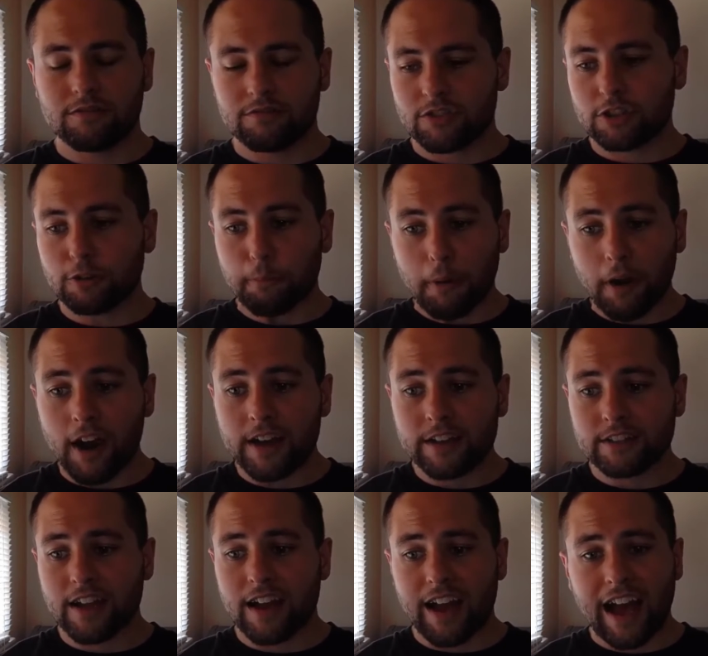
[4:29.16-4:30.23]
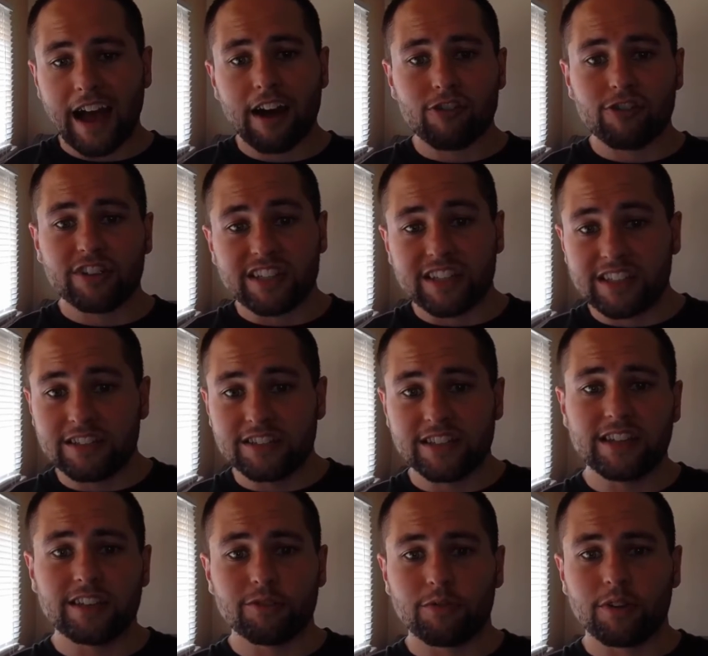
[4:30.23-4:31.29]
surprised at how
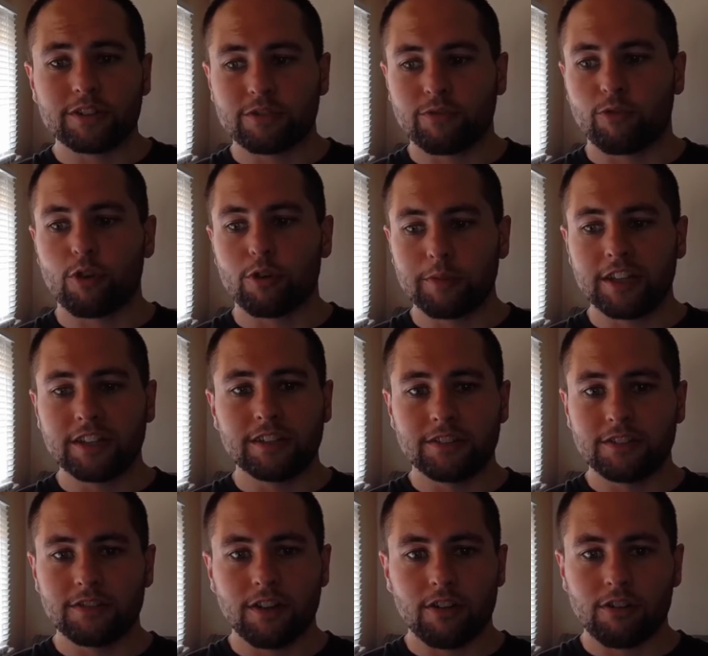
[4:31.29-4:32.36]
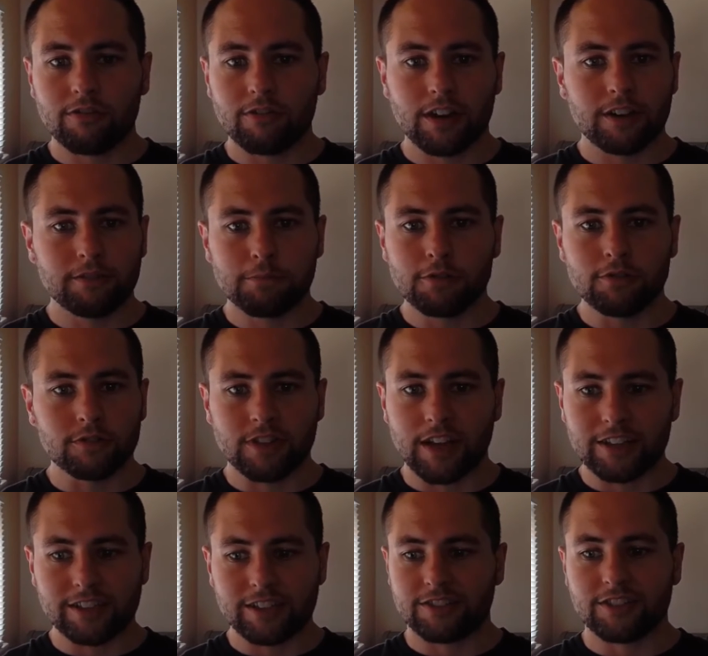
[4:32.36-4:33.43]
easy it was for me to do the overhead pulls.
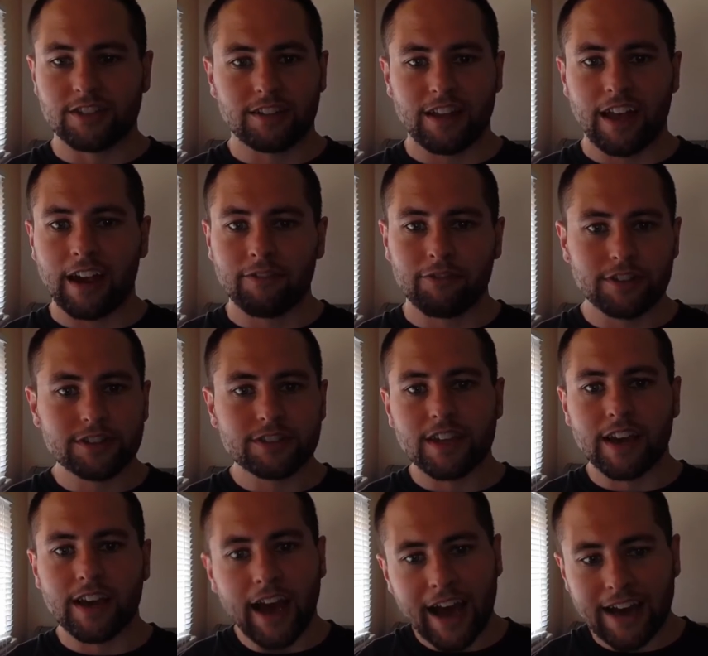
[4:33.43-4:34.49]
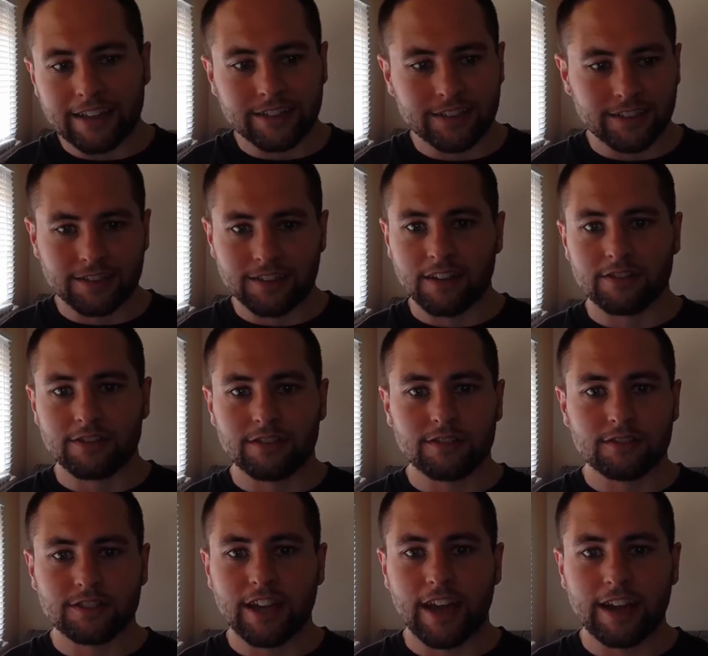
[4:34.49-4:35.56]
I just every set added
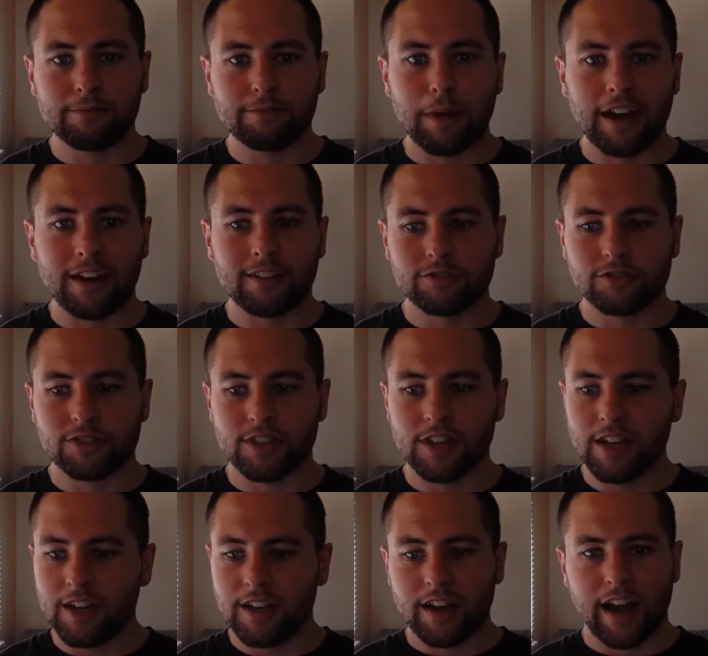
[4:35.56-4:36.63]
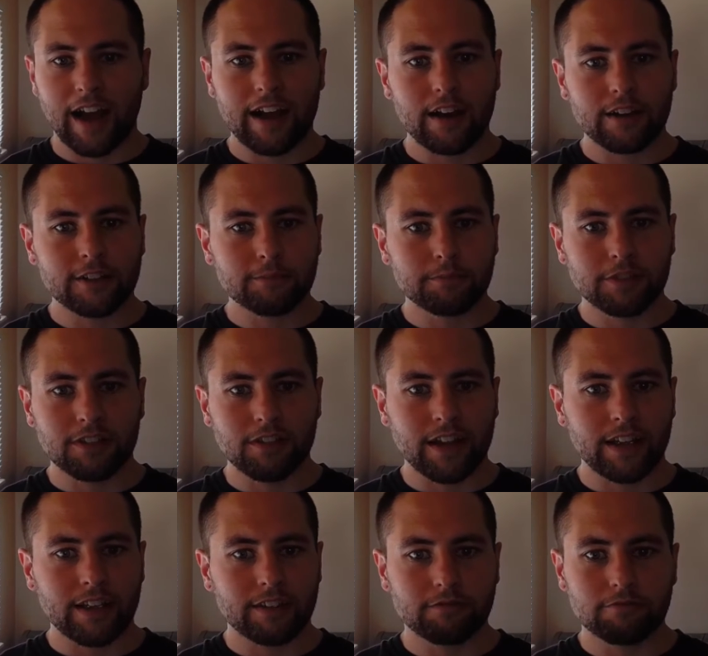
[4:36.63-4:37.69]
another 10 pounds. I got up to
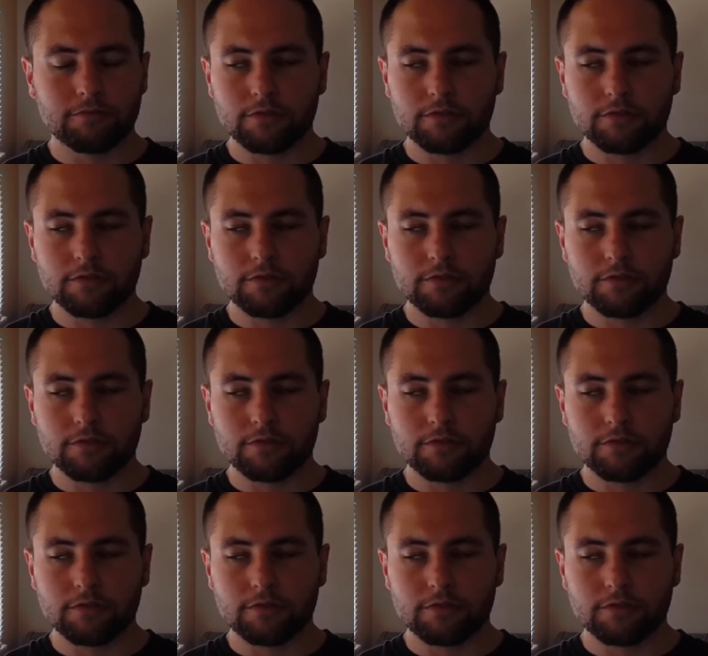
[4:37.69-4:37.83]
like